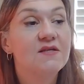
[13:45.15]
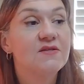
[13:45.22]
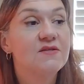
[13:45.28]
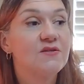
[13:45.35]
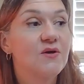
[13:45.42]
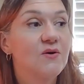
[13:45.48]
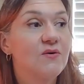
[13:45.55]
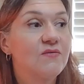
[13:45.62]

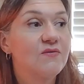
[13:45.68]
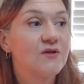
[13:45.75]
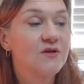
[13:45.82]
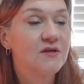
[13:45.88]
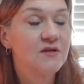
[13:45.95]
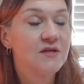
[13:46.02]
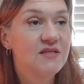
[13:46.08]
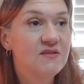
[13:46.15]
So if
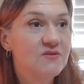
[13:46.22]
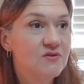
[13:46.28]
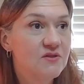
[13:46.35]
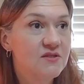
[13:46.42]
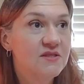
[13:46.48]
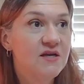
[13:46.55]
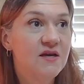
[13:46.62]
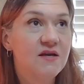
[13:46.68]
you're
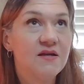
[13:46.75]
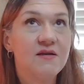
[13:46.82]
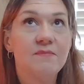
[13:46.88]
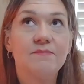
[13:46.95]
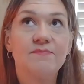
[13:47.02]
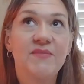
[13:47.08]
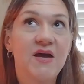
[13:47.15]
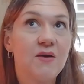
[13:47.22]
Eastern
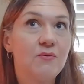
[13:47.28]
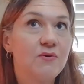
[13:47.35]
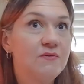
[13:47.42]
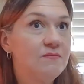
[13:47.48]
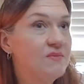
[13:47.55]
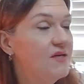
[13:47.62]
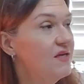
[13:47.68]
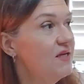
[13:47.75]
time, that would
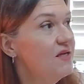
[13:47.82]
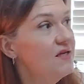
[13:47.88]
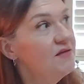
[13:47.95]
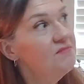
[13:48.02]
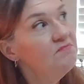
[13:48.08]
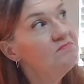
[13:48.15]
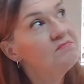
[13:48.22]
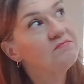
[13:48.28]
be
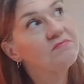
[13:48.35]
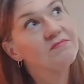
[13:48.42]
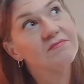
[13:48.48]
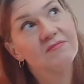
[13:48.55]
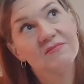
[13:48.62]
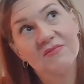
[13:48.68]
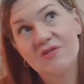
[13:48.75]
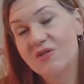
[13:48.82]

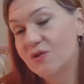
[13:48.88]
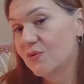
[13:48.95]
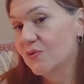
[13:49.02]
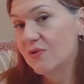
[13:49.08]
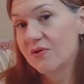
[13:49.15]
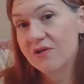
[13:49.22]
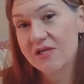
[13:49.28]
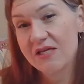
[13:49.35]

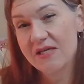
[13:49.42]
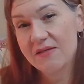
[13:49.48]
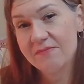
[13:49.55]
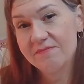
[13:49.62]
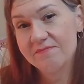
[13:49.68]
2.30.